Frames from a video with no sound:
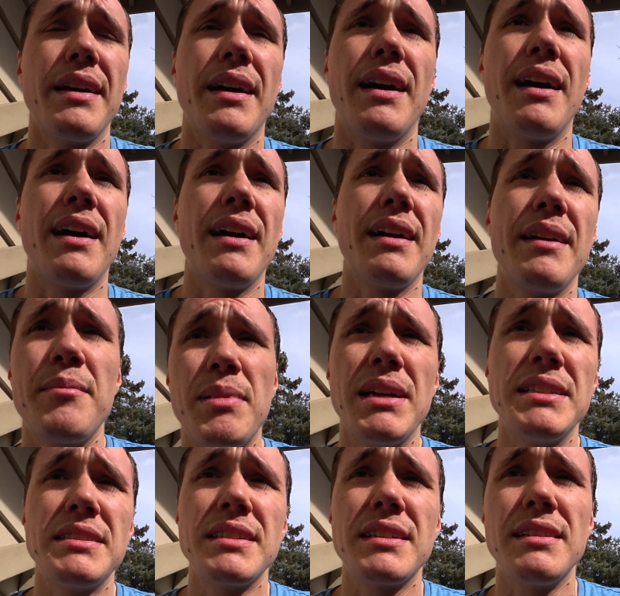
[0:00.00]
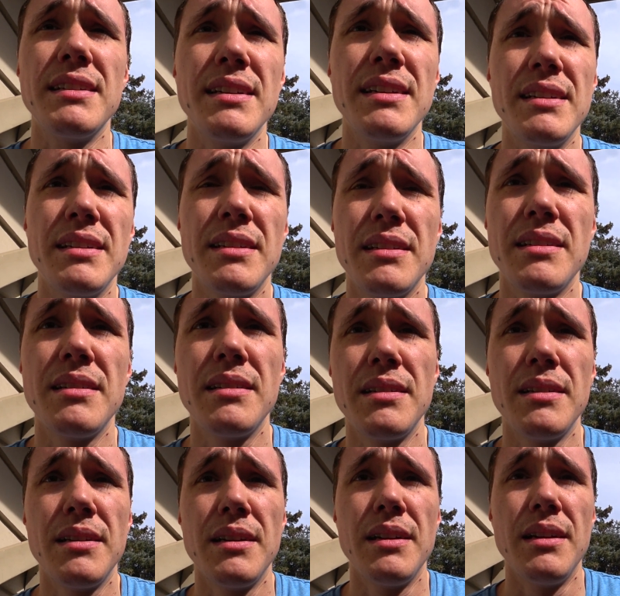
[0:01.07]
I basically
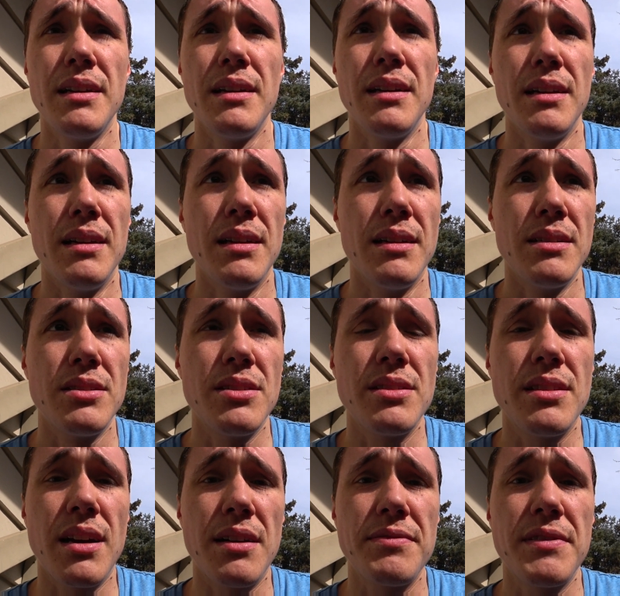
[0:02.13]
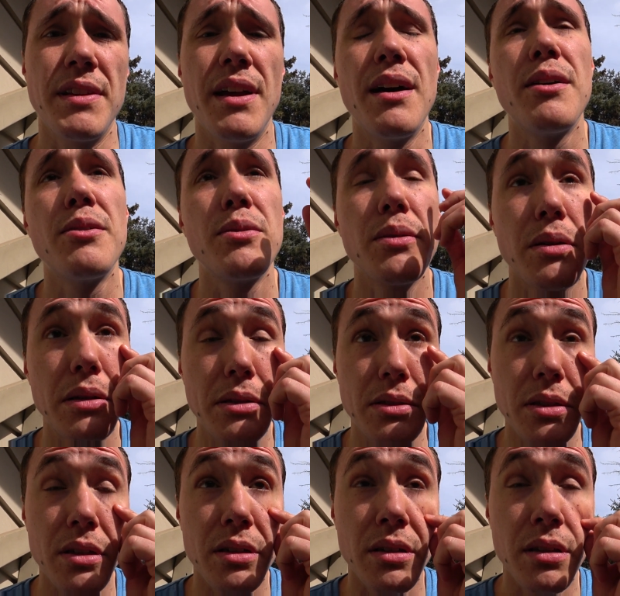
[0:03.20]
just toughed it out,
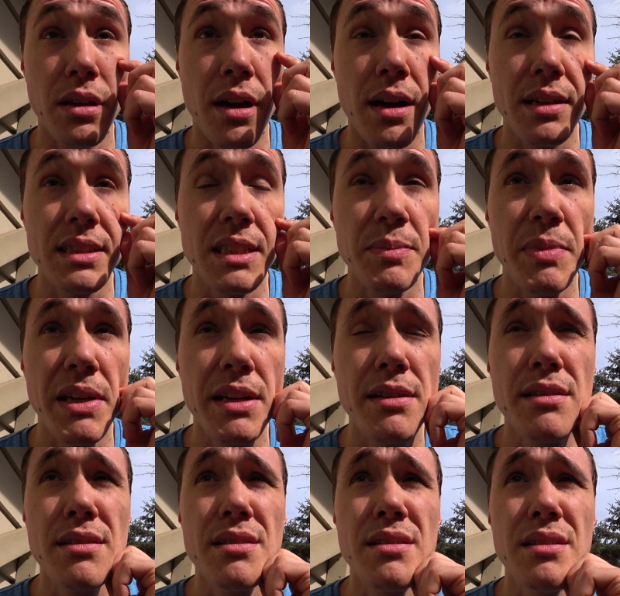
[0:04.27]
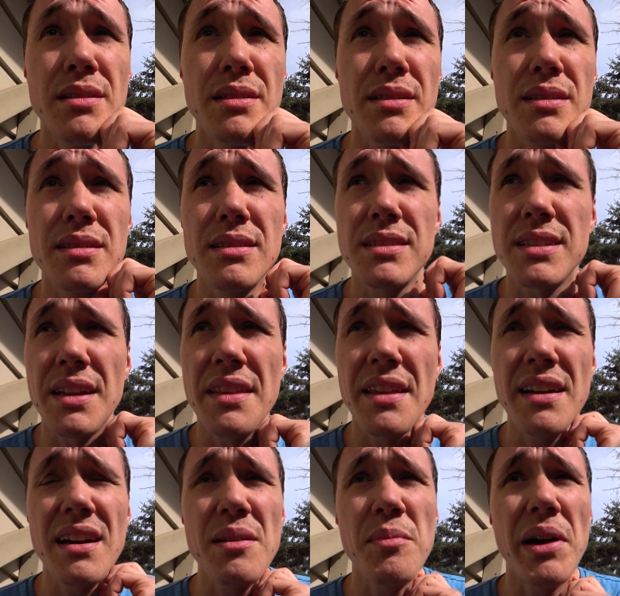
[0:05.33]
took a loxapine, because I
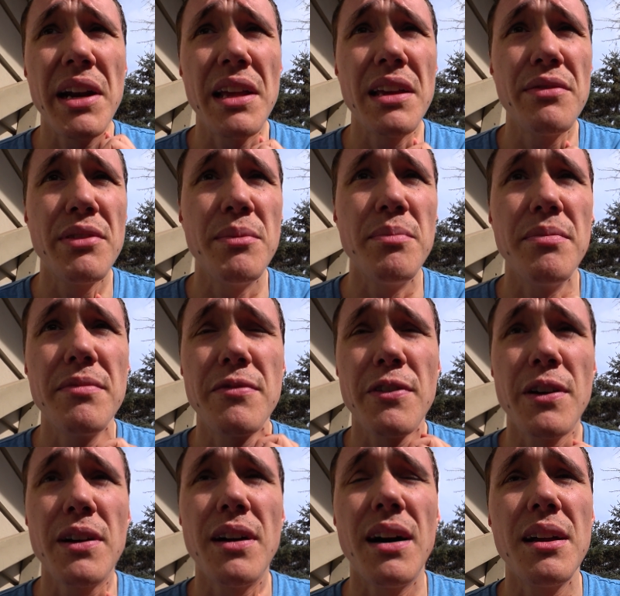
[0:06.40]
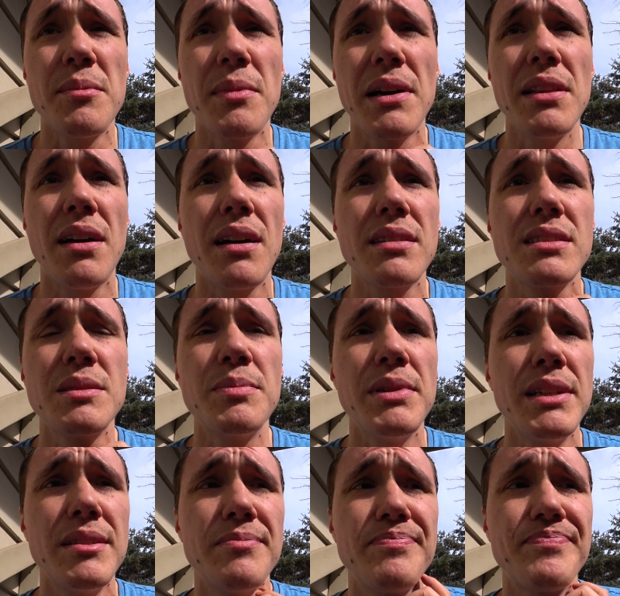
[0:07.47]
think I might have even forgotten my
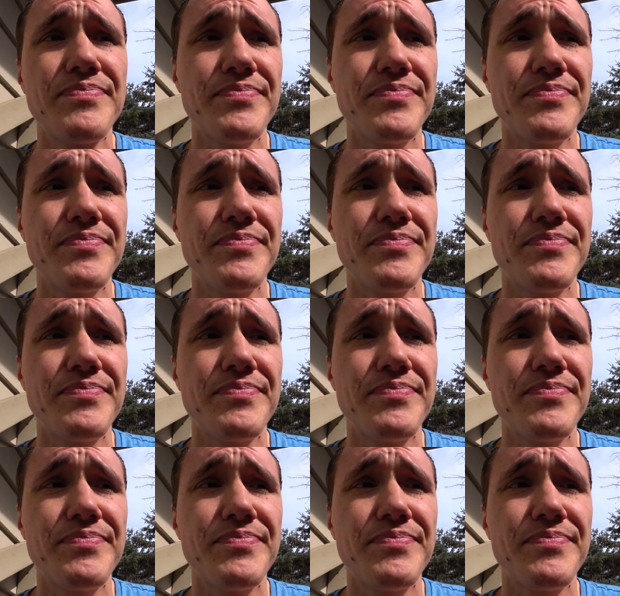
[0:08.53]
loxapine